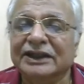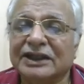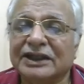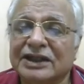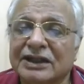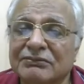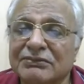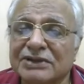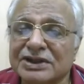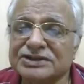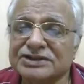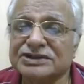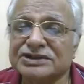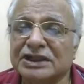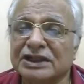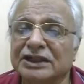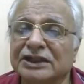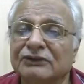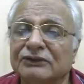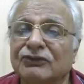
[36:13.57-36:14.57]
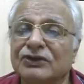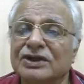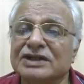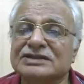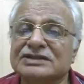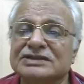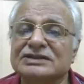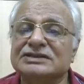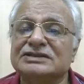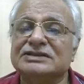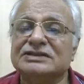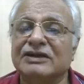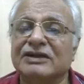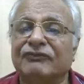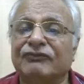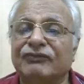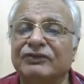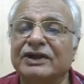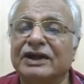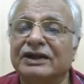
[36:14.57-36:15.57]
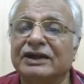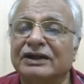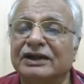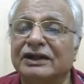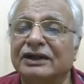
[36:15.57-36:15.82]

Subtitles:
commercial invoice is definitely